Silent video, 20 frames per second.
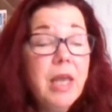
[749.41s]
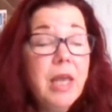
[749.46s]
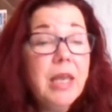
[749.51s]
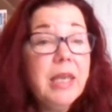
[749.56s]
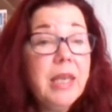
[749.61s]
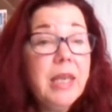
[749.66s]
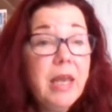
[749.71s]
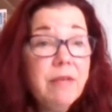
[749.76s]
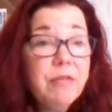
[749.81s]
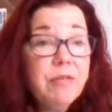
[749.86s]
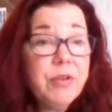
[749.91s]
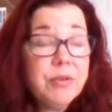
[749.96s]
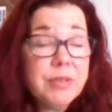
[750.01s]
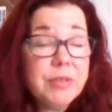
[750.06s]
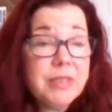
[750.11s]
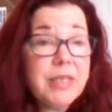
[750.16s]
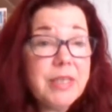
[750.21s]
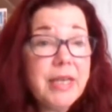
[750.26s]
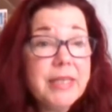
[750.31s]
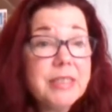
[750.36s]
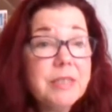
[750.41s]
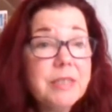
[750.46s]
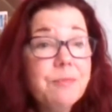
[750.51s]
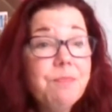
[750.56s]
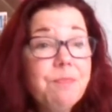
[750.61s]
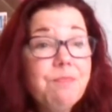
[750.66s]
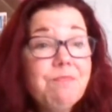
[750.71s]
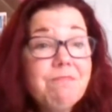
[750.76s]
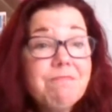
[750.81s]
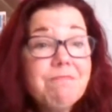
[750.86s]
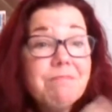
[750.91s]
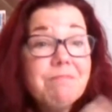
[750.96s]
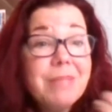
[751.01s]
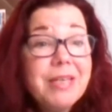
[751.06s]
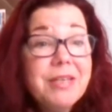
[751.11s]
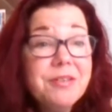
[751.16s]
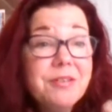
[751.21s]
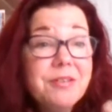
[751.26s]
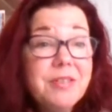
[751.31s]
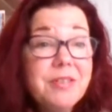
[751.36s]
Love those sites. But
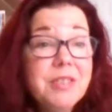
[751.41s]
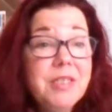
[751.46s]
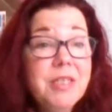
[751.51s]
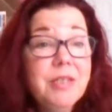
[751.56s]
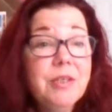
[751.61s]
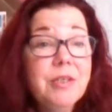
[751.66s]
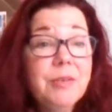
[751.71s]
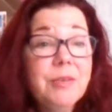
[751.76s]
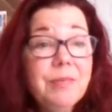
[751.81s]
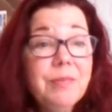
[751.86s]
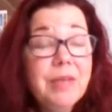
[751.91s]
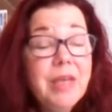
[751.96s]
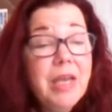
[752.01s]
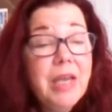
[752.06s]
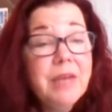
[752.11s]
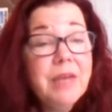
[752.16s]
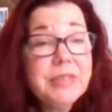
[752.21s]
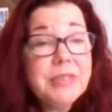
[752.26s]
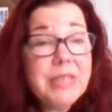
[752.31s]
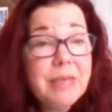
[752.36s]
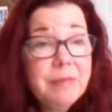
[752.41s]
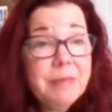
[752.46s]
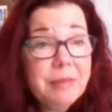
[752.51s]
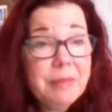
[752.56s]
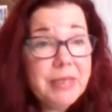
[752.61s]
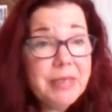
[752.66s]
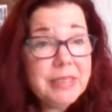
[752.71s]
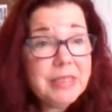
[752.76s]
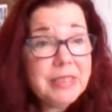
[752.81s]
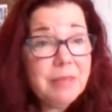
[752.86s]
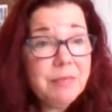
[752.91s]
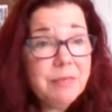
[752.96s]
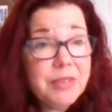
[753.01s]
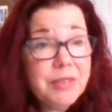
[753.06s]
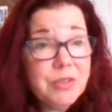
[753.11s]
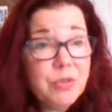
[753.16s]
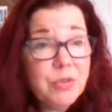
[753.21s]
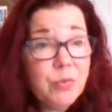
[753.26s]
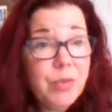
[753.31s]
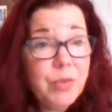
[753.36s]
here's the deal. Every time they make something
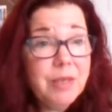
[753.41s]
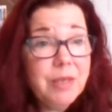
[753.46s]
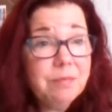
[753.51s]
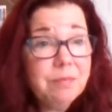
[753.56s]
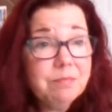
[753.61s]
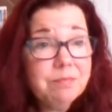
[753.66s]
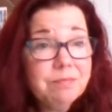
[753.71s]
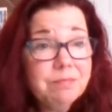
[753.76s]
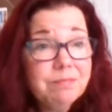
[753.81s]
sweet,